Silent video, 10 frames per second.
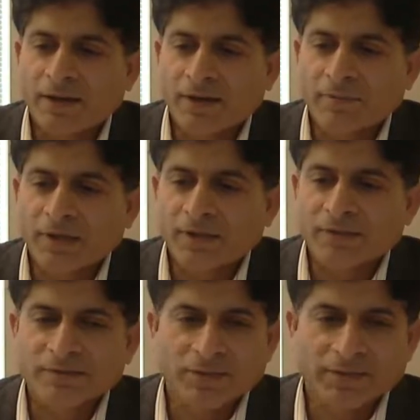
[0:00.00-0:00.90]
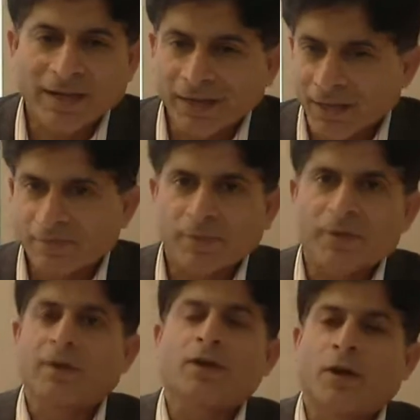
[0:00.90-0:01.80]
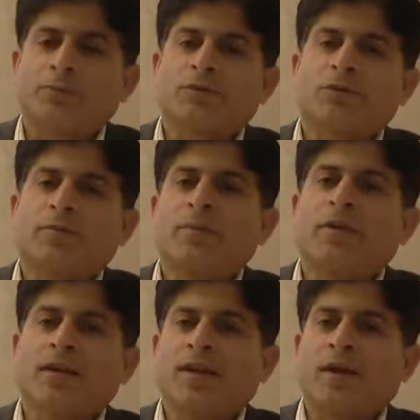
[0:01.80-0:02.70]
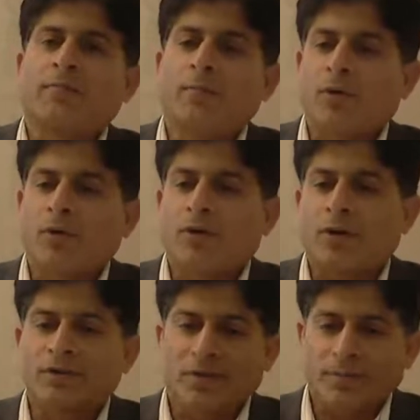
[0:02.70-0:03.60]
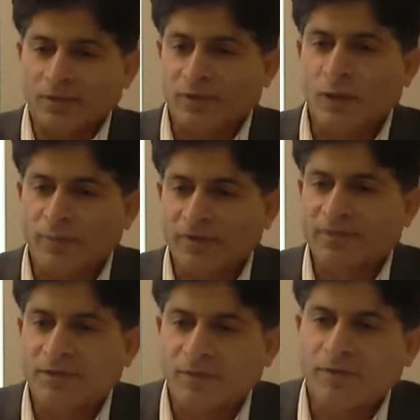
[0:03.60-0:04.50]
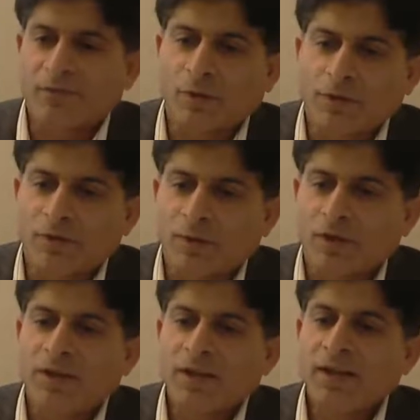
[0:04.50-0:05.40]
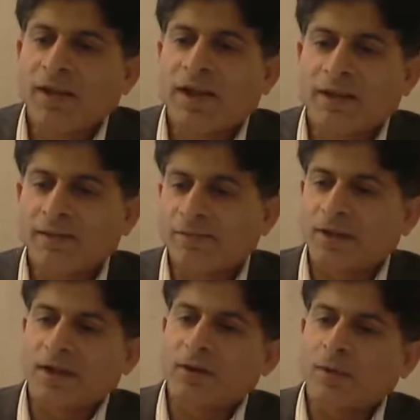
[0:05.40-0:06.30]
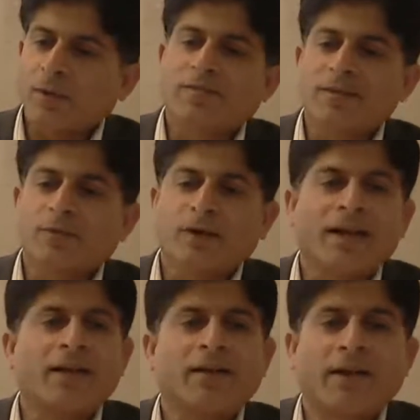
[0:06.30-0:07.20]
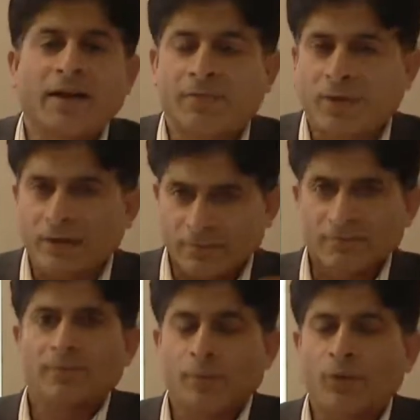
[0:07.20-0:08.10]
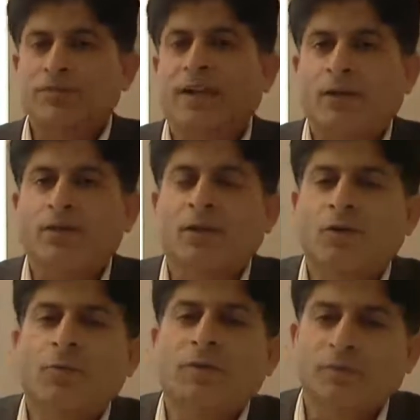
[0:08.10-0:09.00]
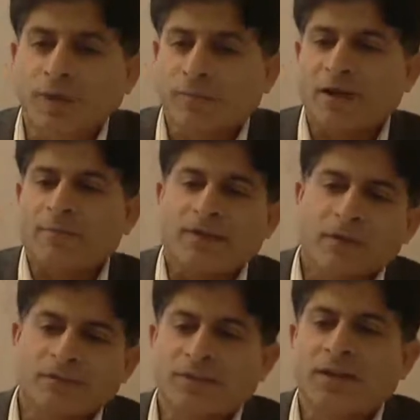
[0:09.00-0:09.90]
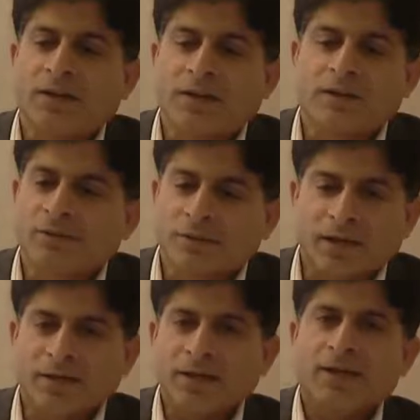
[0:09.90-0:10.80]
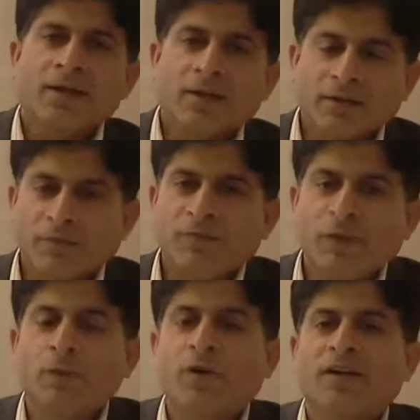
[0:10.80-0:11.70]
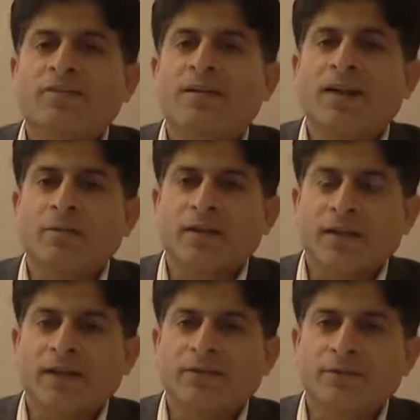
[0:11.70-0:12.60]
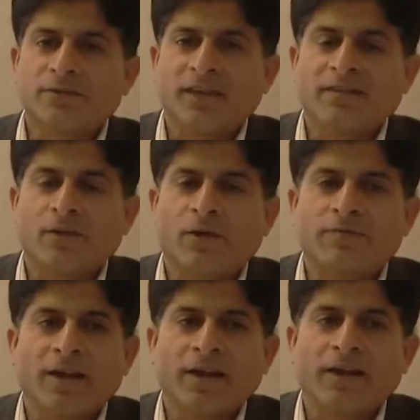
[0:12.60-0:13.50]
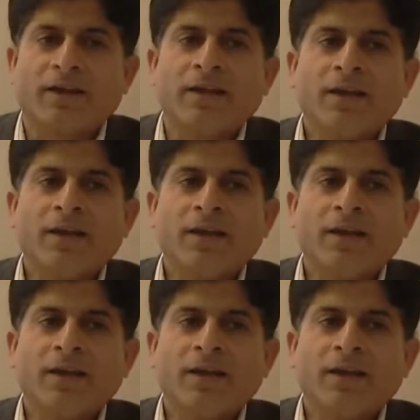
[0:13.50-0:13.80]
because that'll give people an opportunity to maybe read up more on some of the topics that we've talked about. And if there are questions, I will post that on the group as well, but I'm announcing it here so that the viewers and anybody else who sees it offline